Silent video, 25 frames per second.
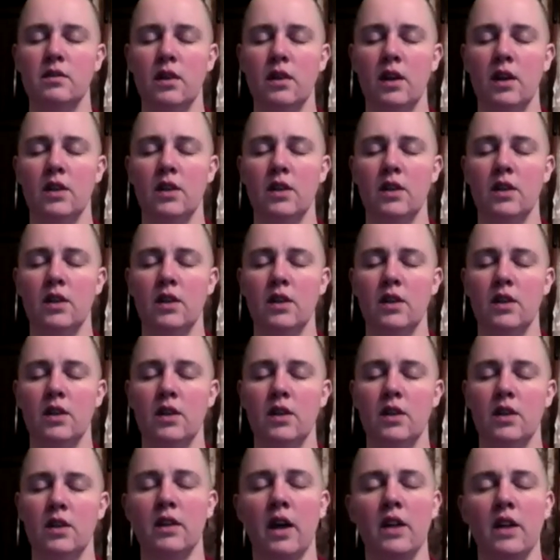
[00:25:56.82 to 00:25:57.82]
a
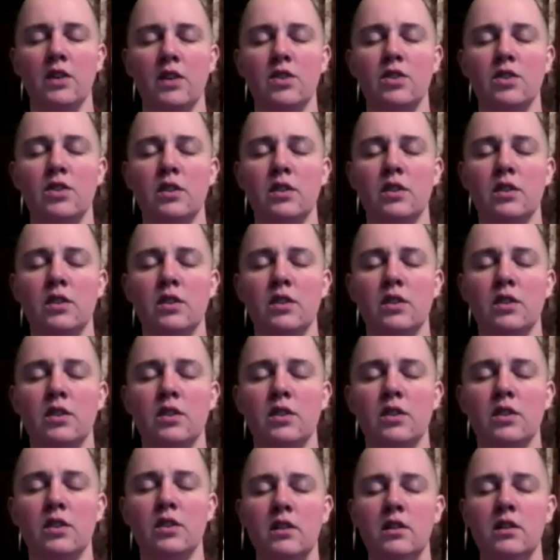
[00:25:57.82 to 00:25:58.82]
gentle nudge
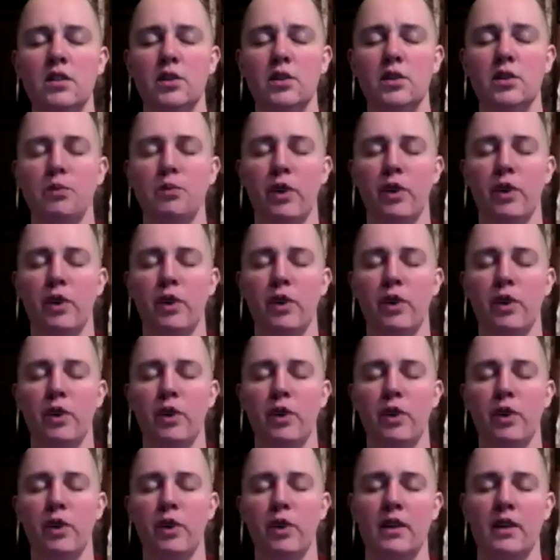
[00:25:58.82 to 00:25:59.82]
to bring it
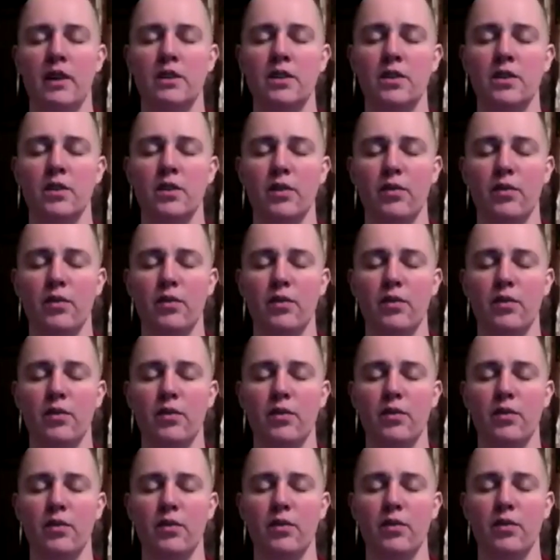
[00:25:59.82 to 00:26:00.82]
back into the
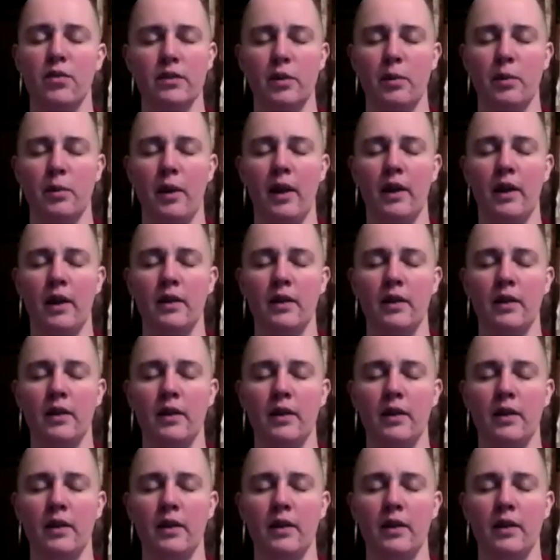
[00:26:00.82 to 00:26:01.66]
forefront of your mind.